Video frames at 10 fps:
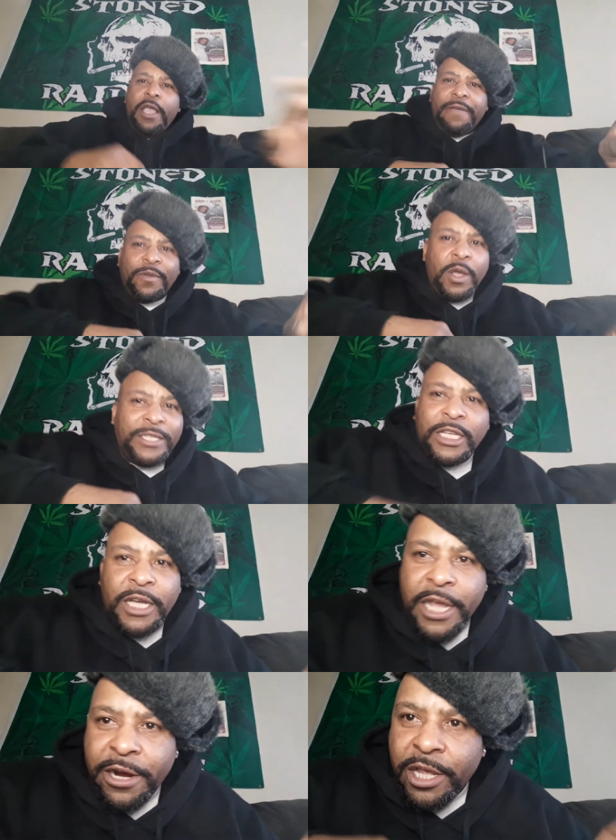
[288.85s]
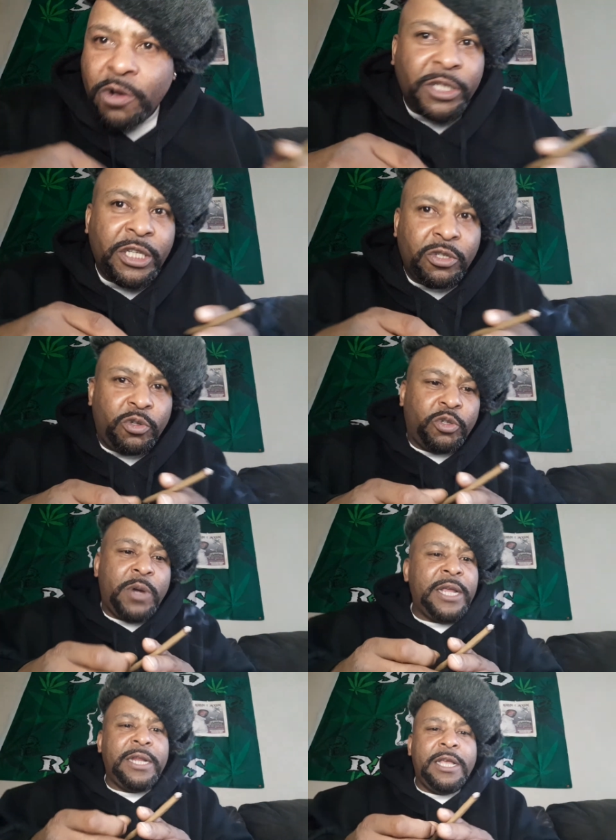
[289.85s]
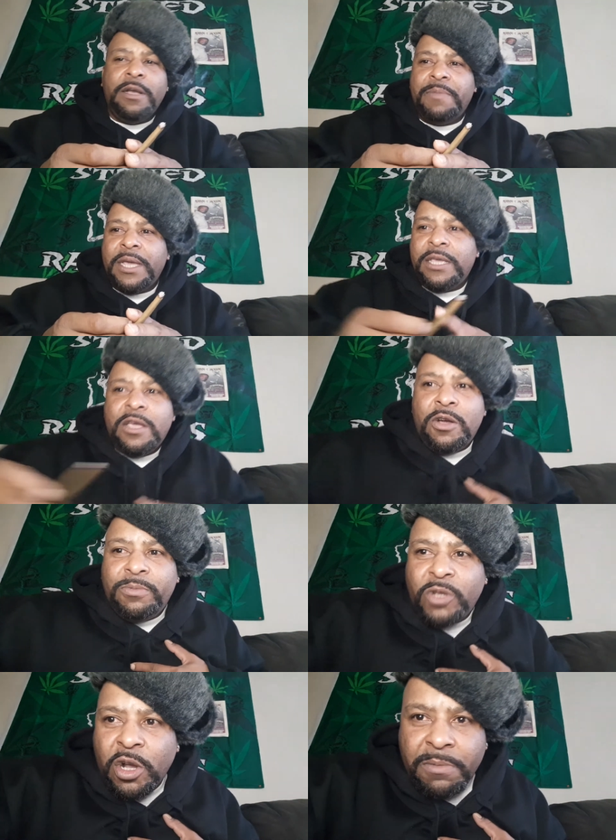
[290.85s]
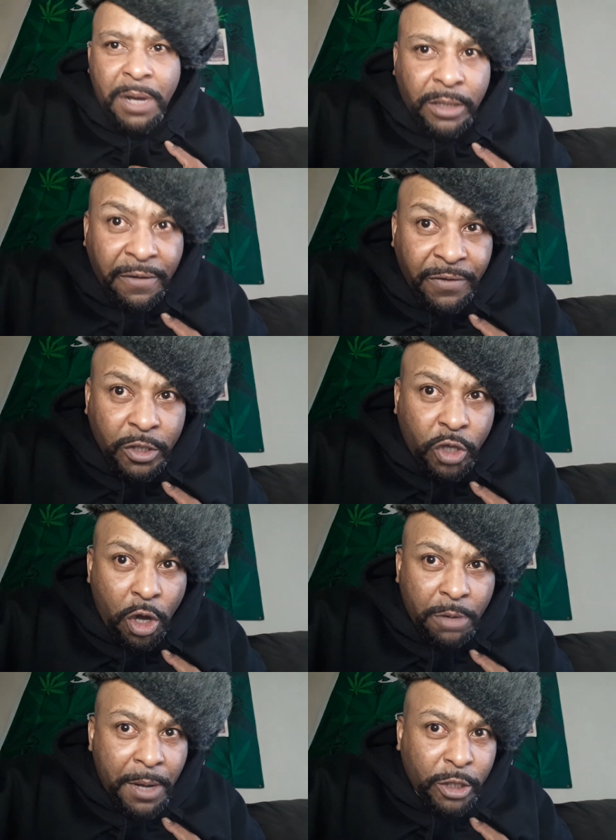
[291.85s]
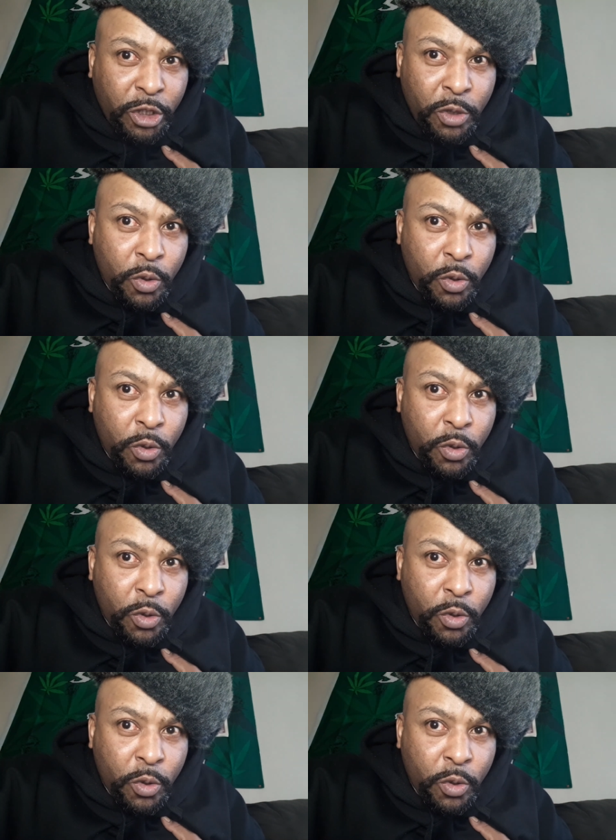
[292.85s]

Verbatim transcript: If you ain't took care of your essentials right now, man, you know what I'm talking about? They finna talk about you.